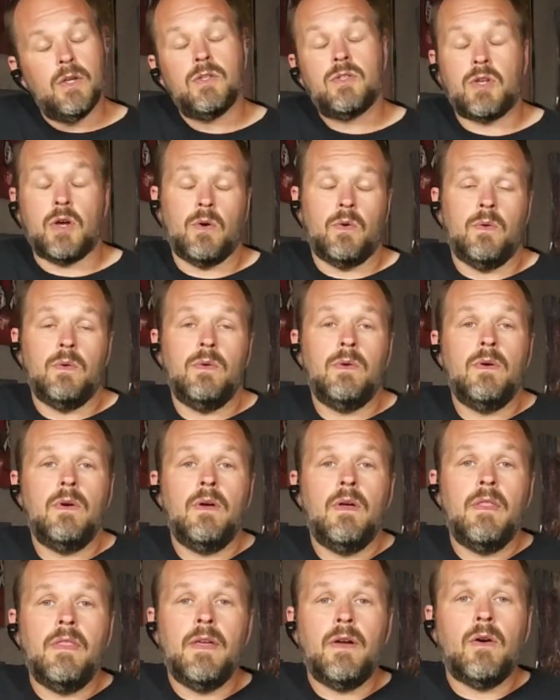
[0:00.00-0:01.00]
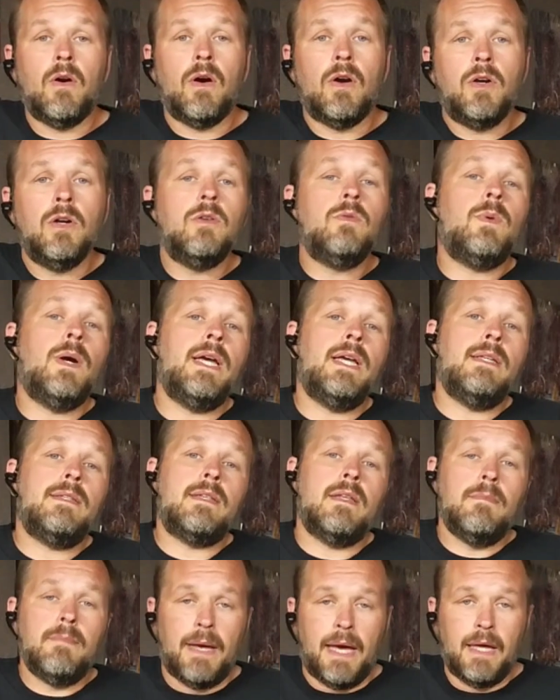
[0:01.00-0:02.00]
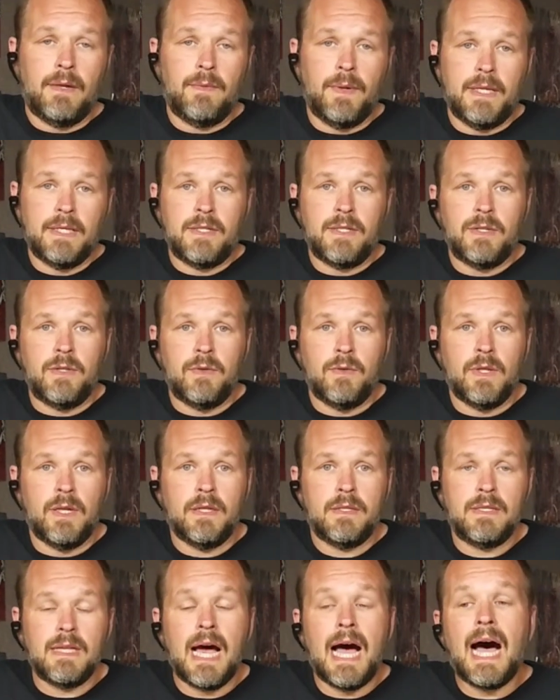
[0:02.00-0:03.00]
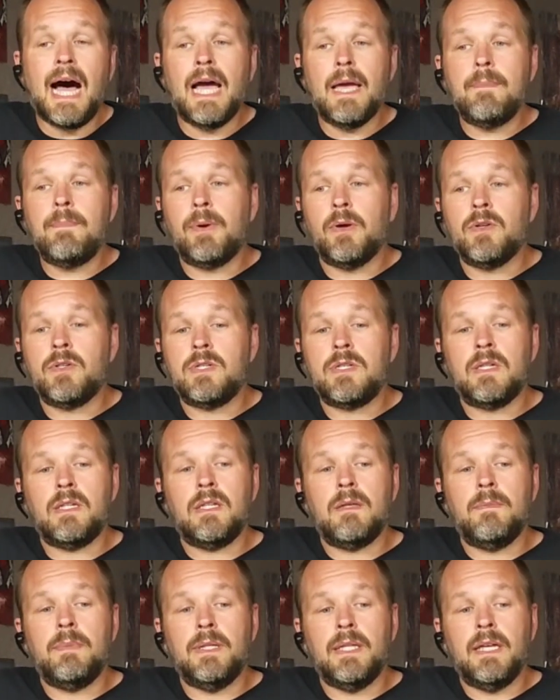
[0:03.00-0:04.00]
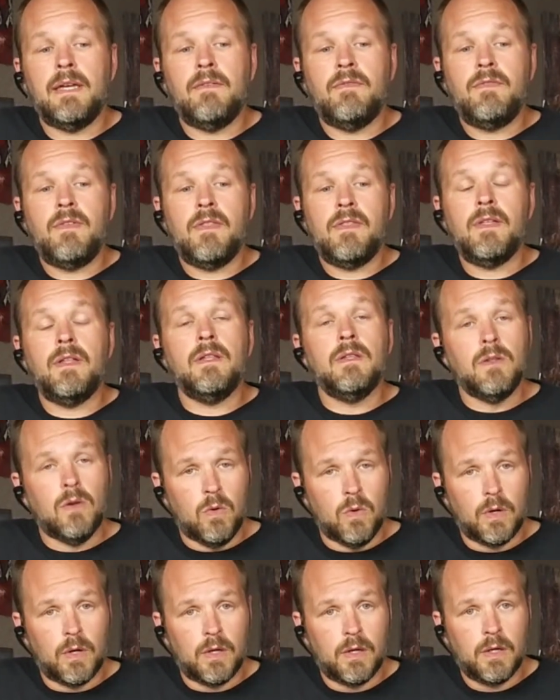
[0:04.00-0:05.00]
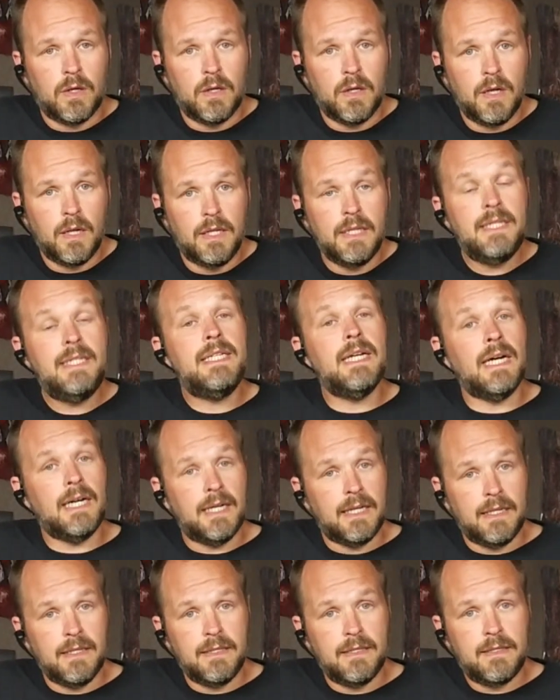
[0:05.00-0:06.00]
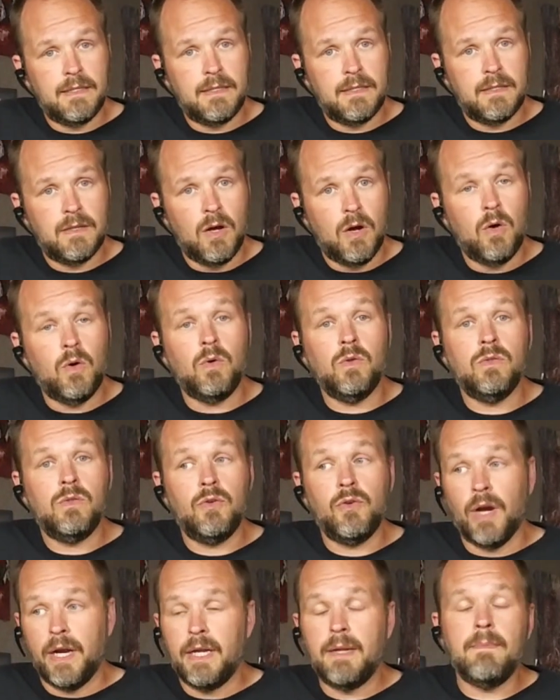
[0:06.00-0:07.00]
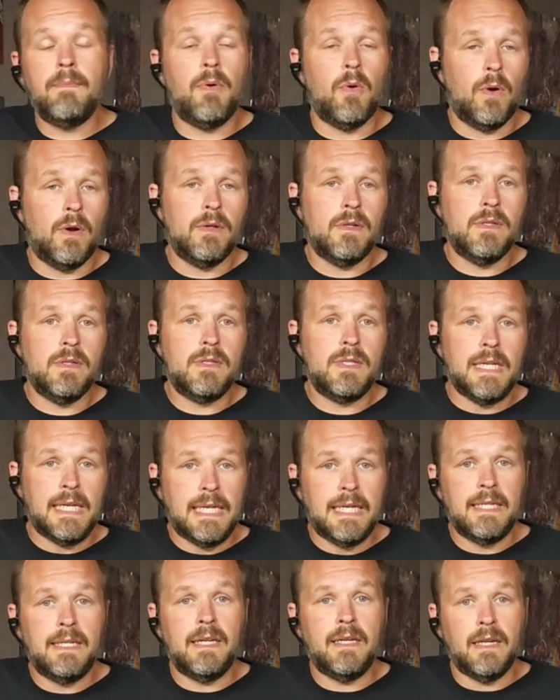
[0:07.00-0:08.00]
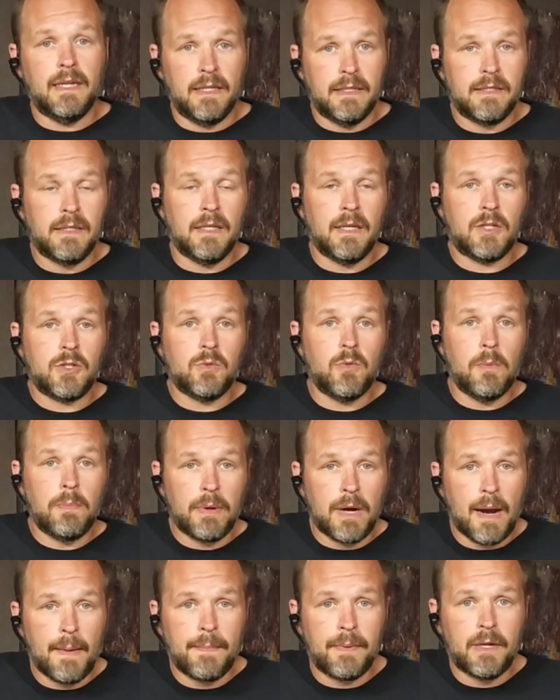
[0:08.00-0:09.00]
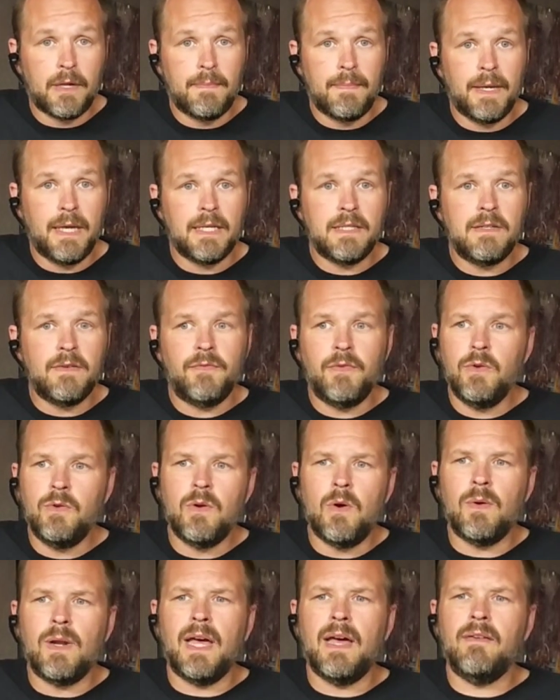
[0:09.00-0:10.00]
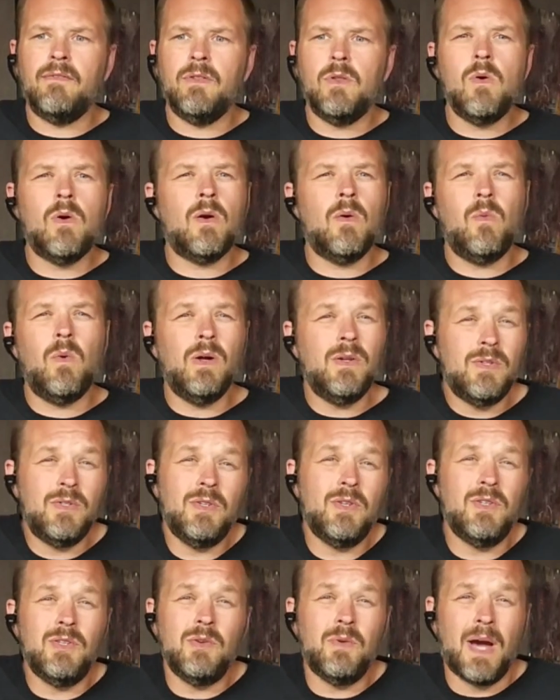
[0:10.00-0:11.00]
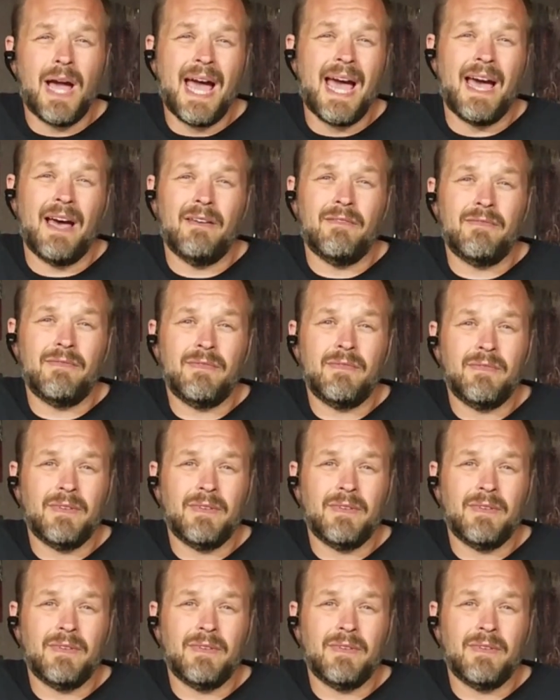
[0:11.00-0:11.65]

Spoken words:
So, there are good ways and bad ways to do this. I personally believe that the lore does hold great importance in an intellectual property because if you don't have lore, what do you have,